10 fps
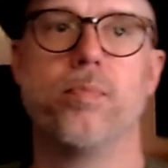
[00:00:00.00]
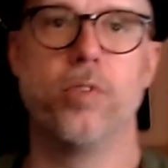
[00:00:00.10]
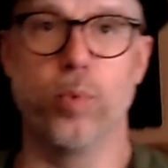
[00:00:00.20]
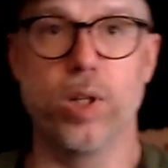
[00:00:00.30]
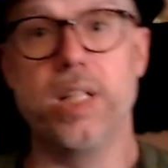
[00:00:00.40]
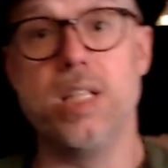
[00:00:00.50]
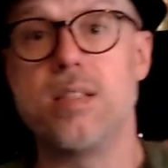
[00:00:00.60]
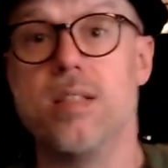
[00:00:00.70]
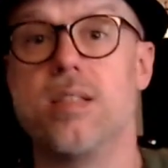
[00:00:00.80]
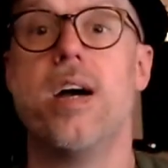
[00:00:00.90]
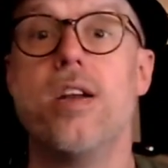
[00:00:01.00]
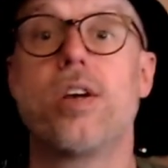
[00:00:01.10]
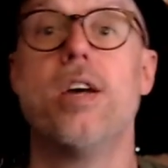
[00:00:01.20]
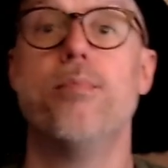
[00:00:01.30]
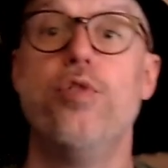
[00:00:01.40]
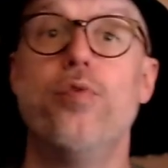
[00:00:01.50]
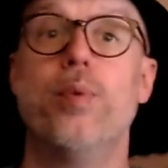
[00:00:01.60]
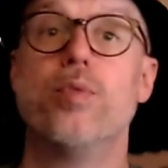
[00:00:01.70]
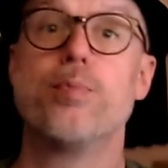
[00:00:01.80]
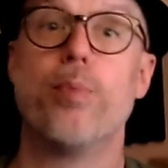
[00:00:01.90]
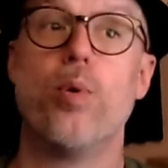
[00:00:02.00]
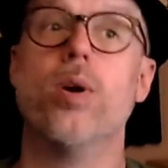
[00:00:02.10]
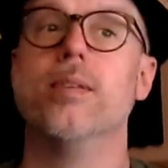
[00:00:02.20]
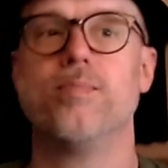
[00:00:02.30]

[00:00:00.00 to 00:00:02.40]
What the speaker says: The release the Snyder Cut movement was born.